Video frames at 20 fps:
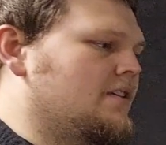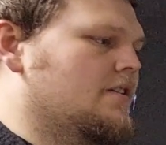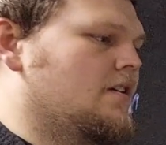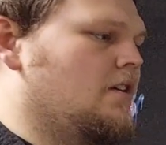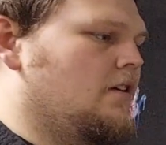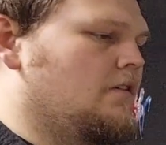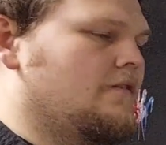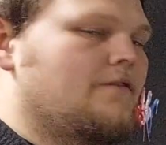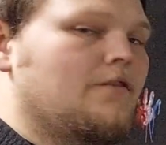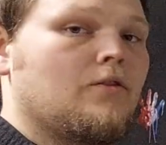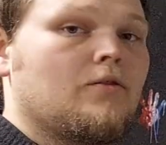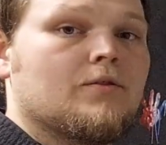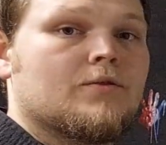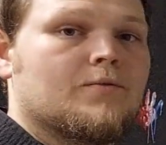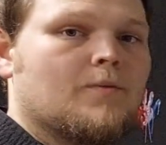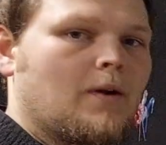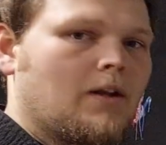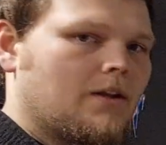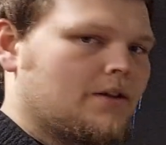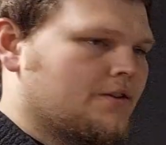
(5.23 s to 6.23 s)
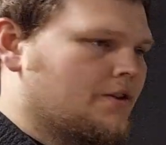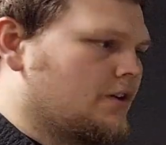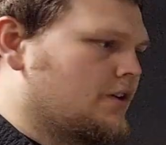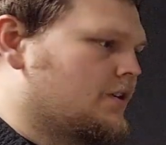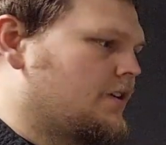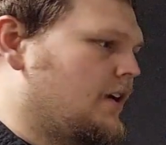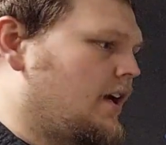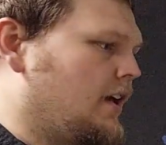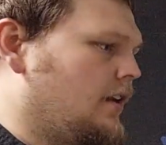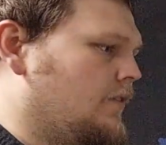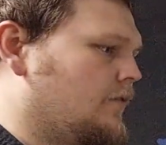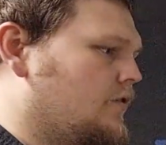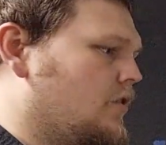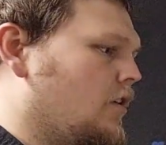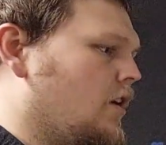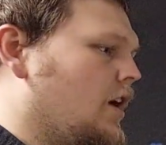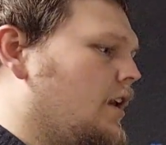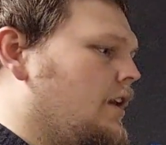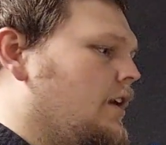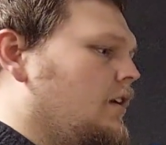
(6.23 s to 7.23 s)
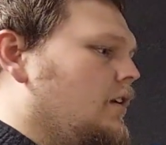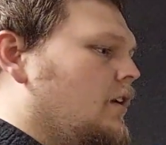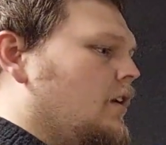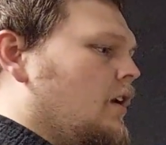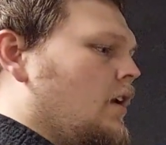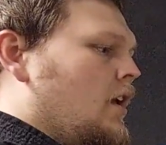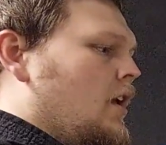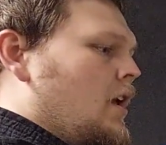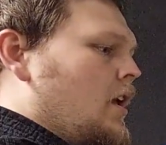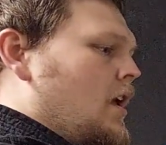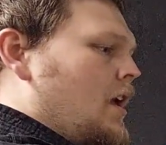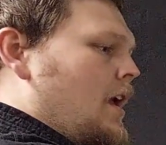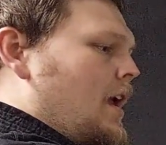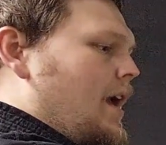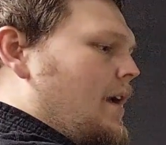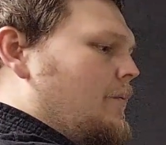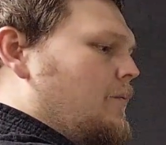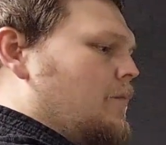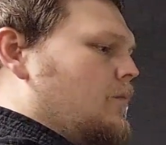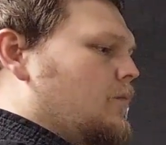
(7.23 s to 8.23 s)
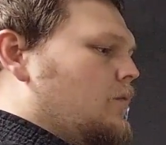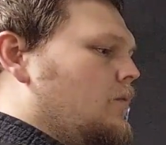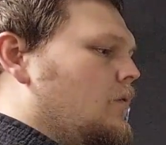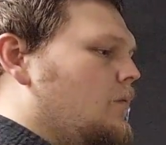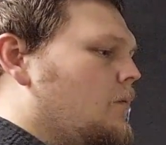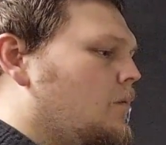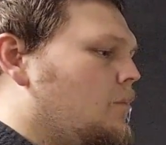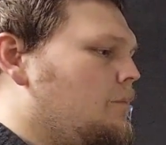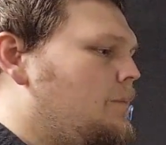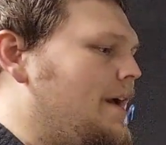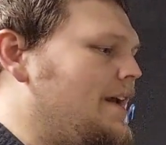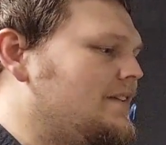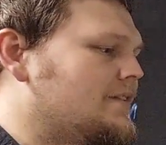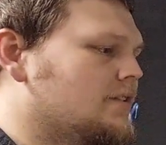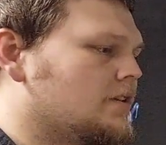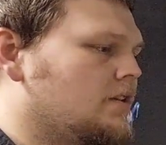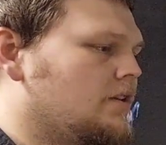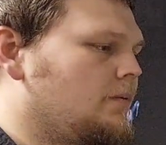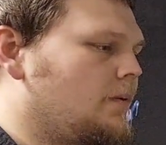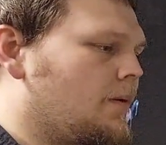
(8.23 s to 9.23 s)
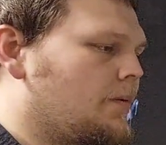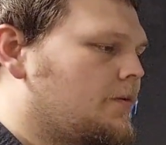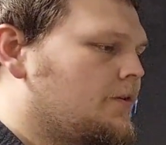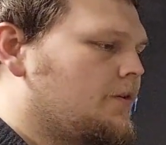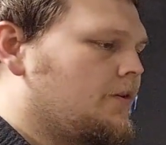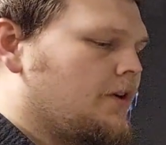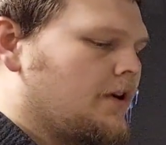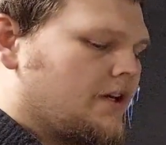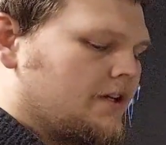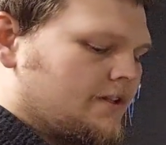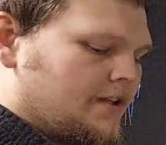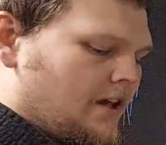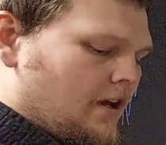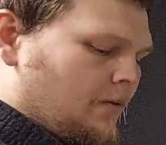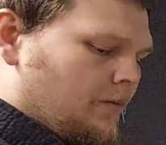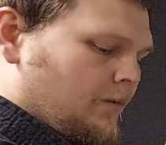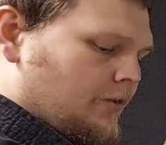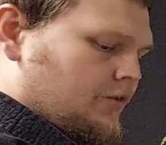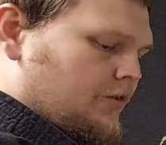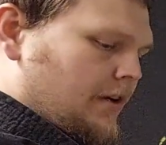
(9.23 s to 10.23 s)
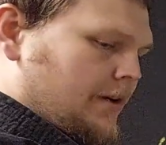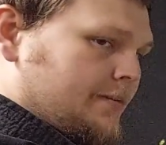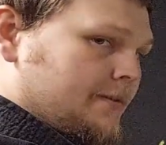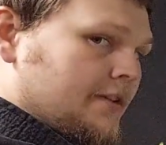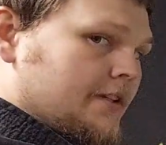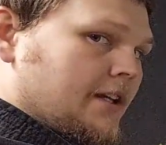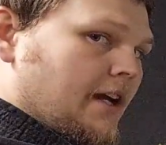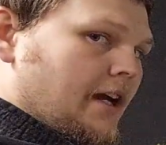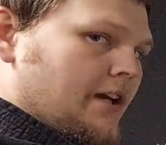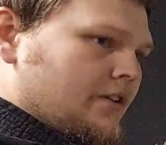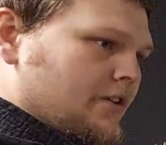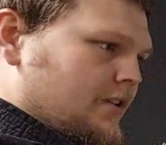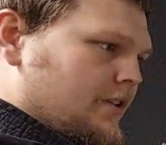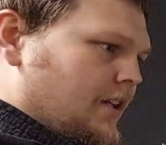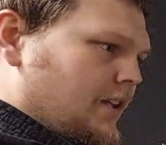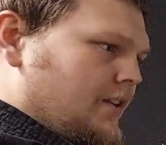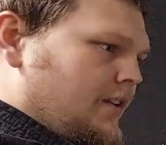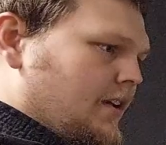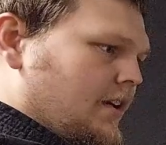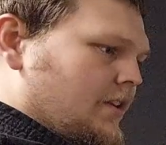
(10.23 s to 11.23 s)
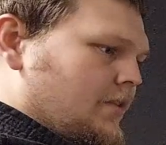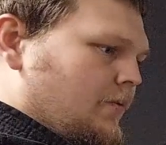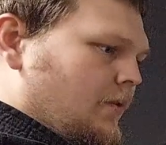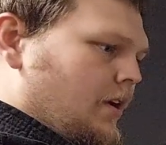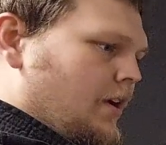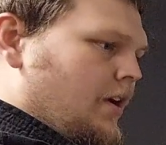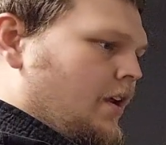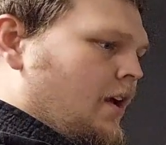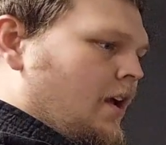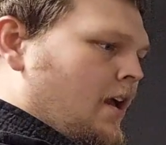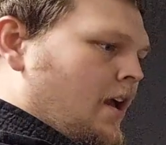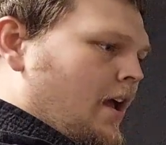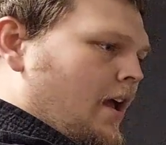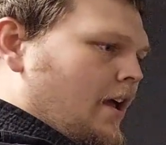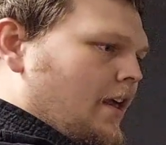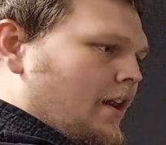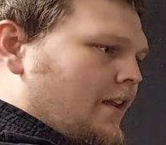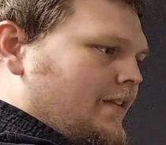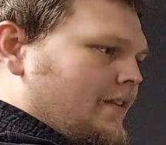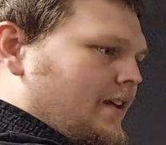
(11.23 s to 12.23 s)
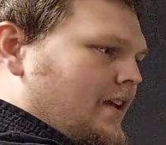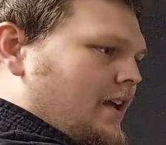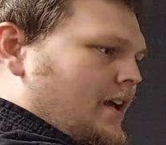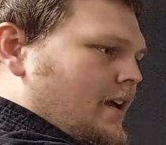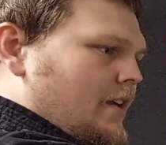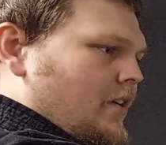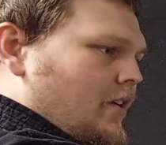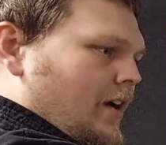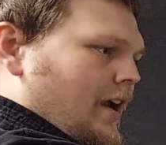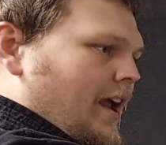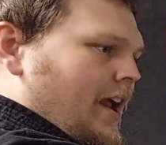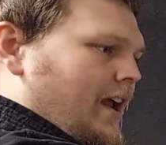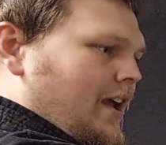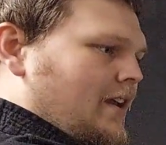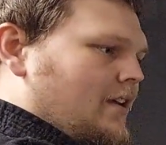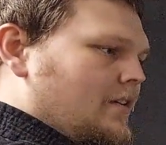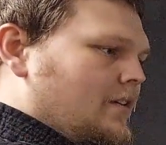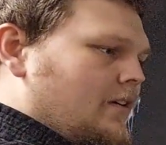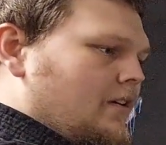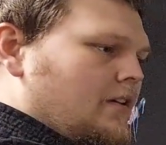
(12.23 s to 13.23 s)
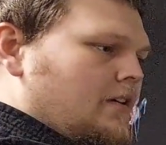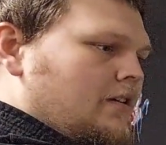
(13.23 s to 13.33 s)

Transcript: of Kung Fu as well as our style of karate. And basically what we're doing is the elbow scrapes the side just like the other one, and at the end our hand